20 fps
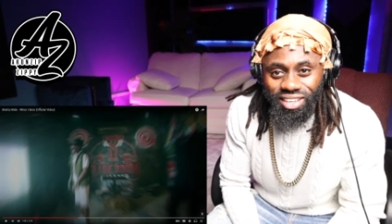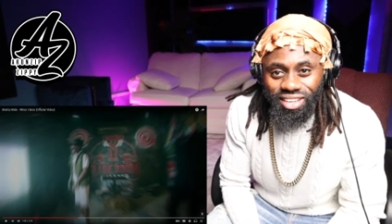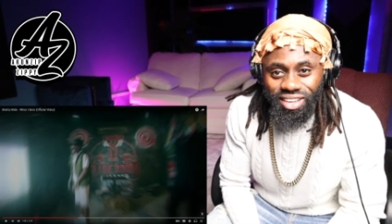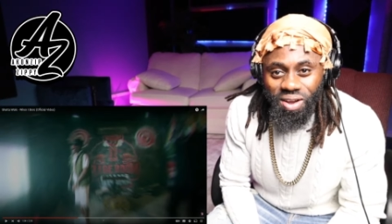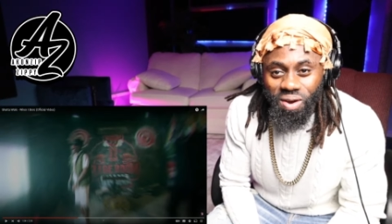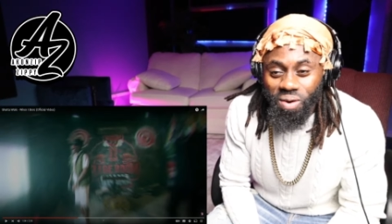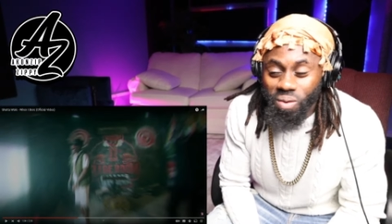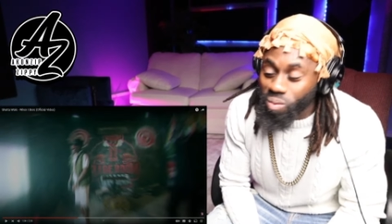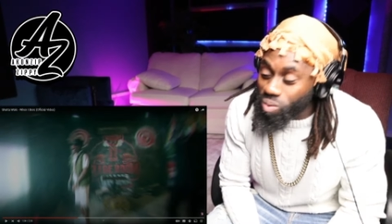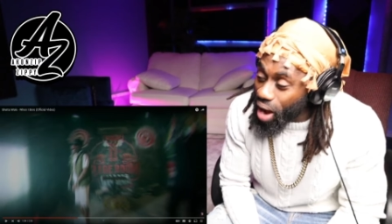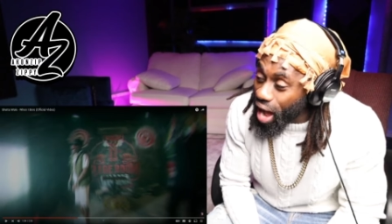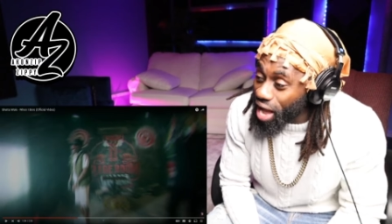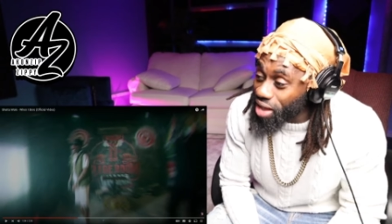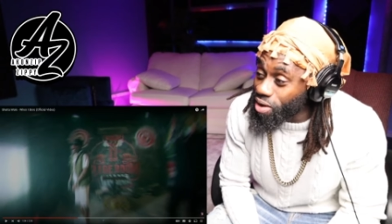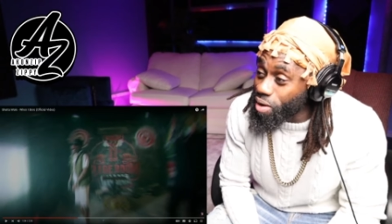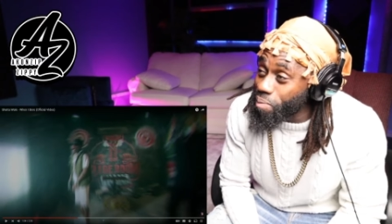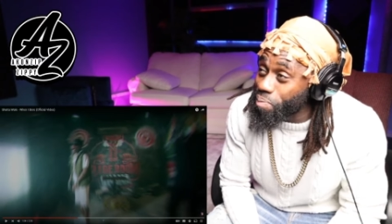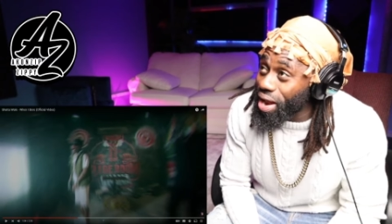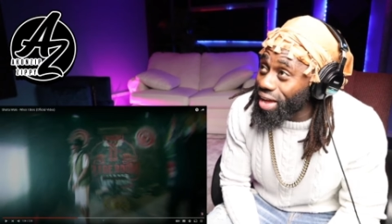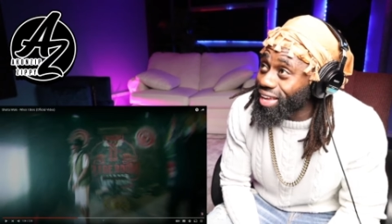Why are you
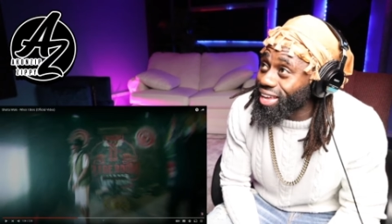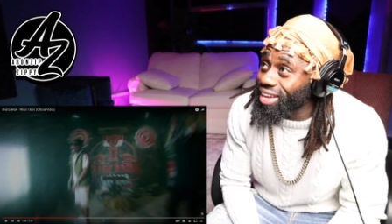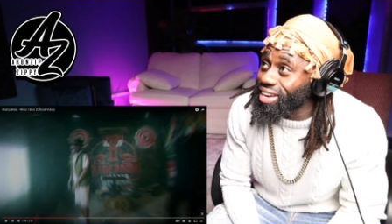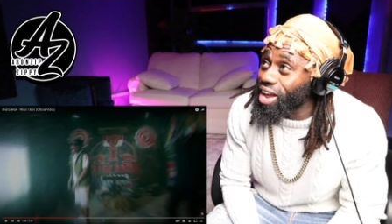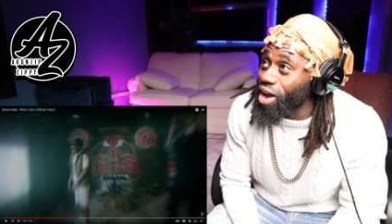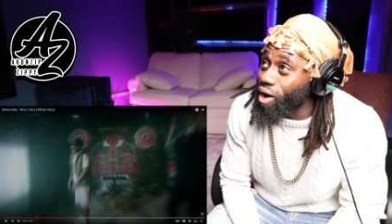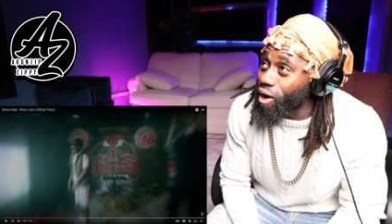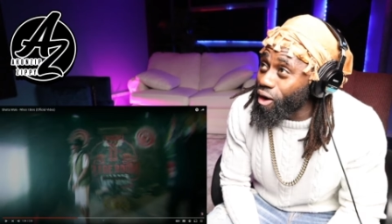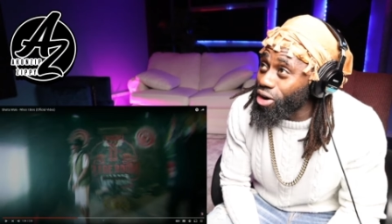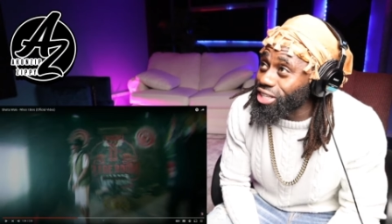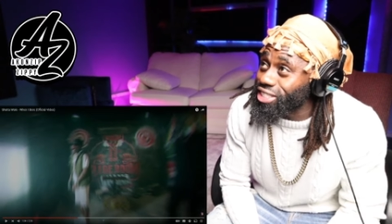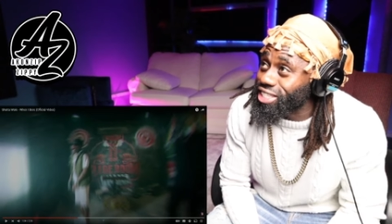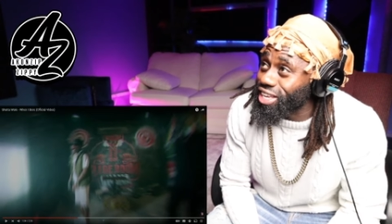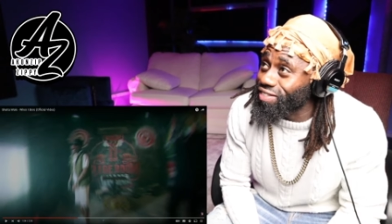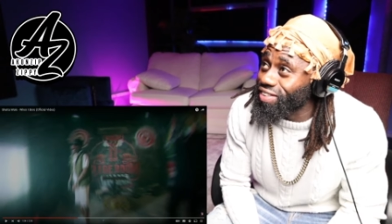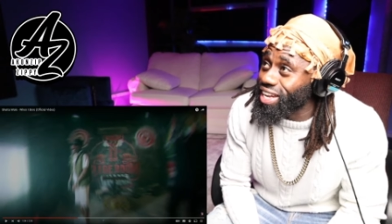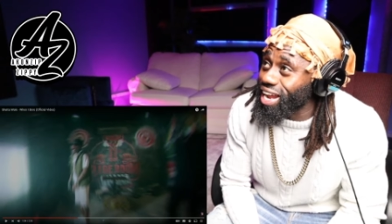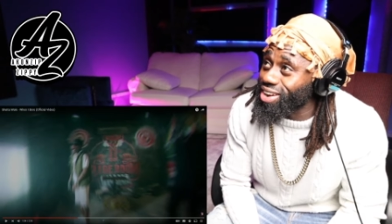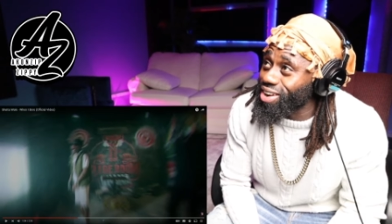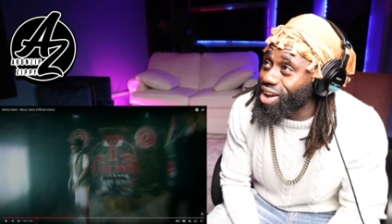breaking the old TV
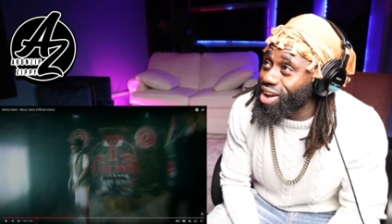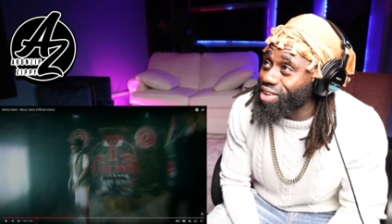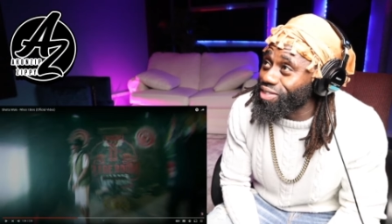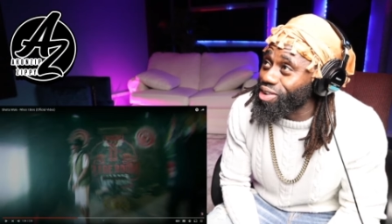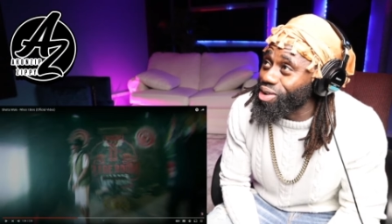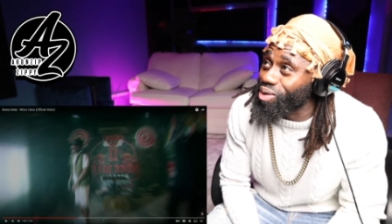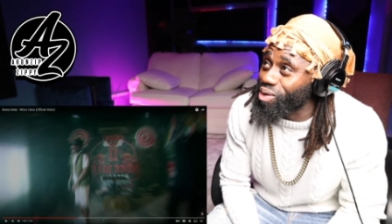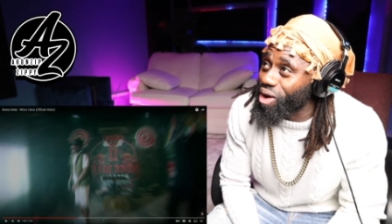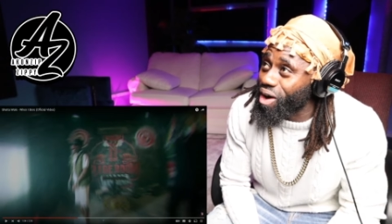that don't even work?